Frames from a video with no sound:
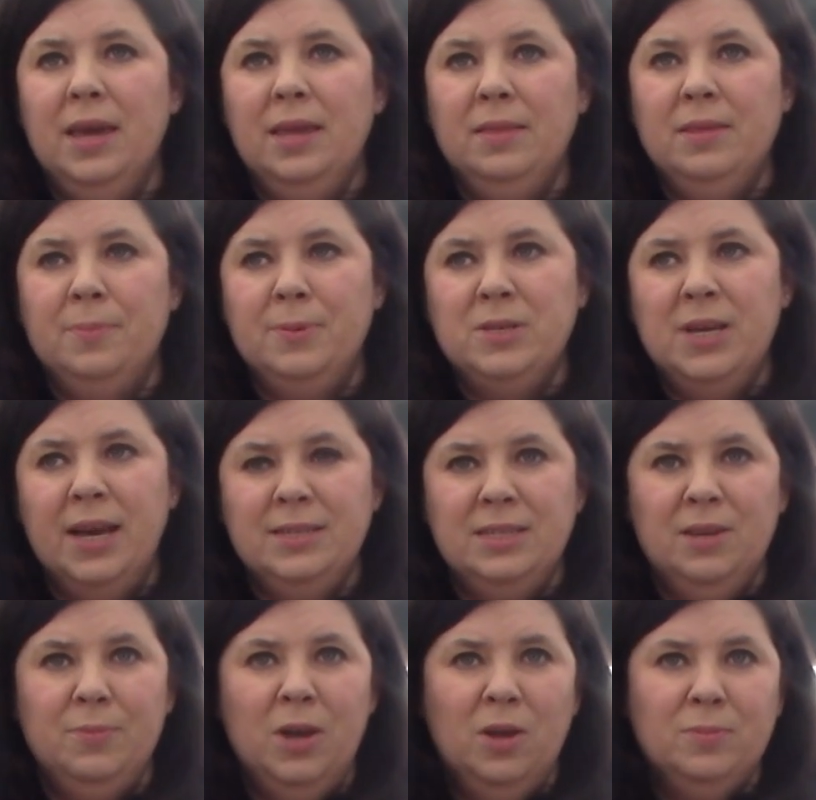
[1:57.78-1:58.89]
The
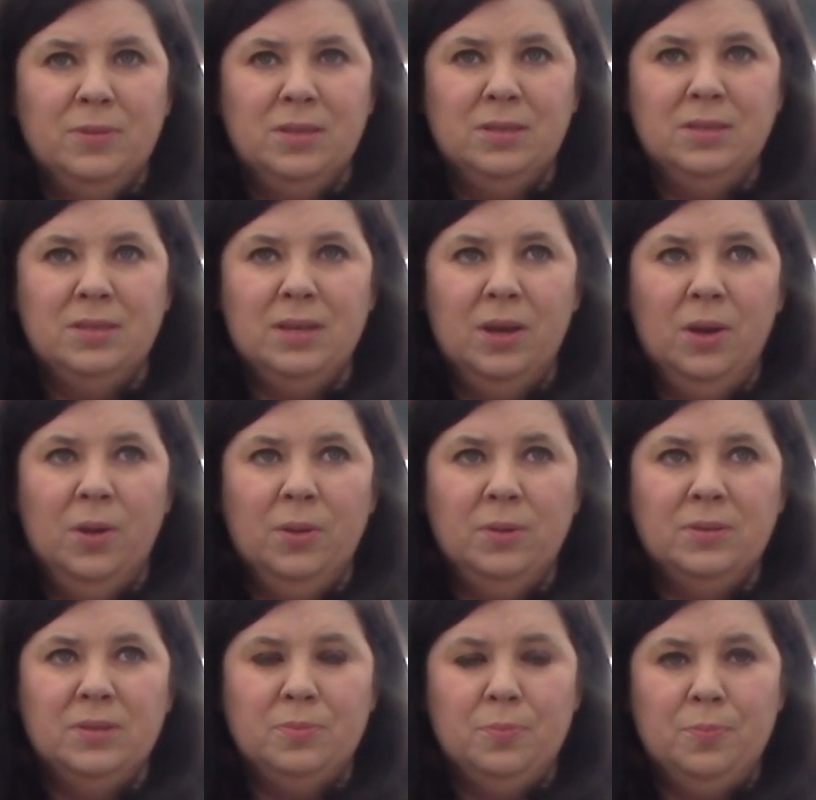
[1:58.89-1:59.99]
potassium helps the
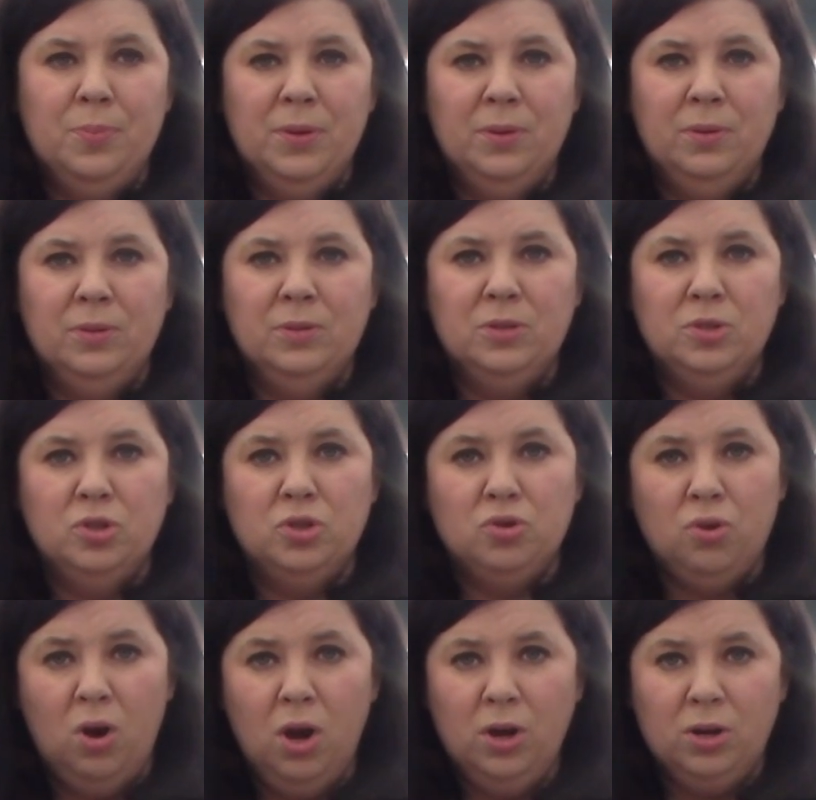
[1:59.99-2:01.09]
cells build
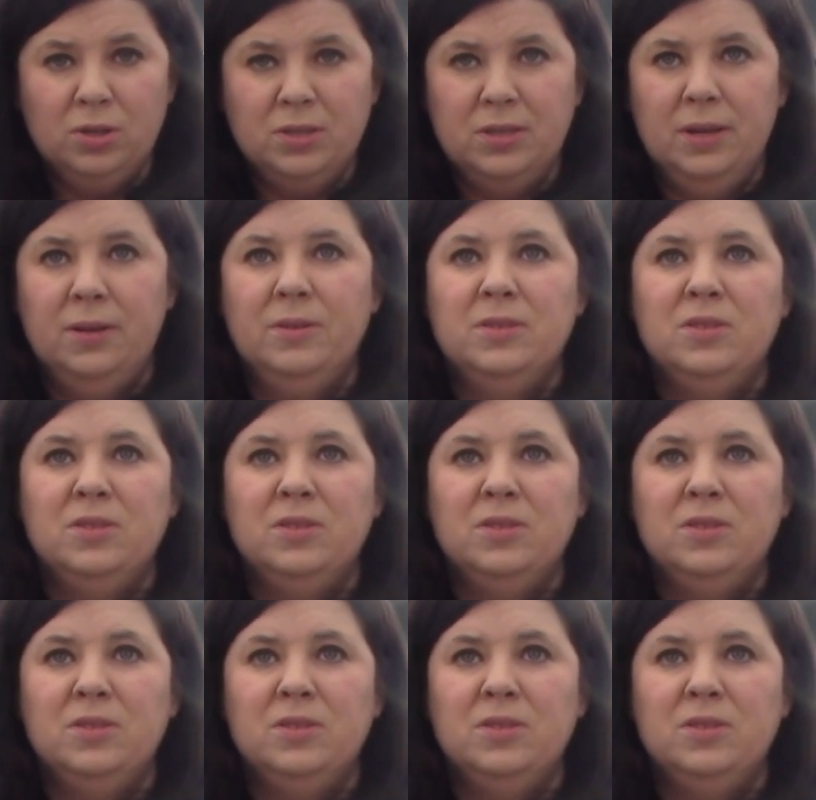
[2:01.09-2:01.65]
stronger cells,